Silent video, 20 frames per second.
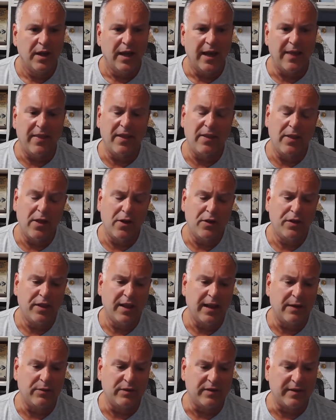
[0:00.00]
And then the other
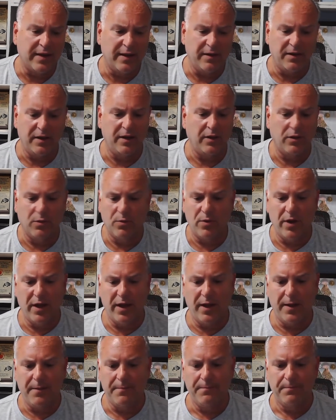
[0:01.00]
thing I would say, either
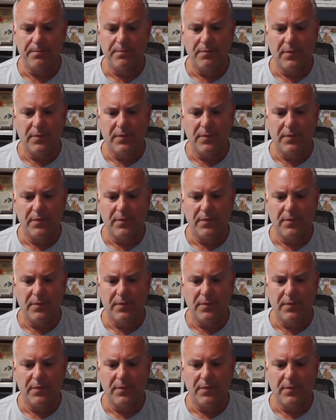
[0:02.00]
way,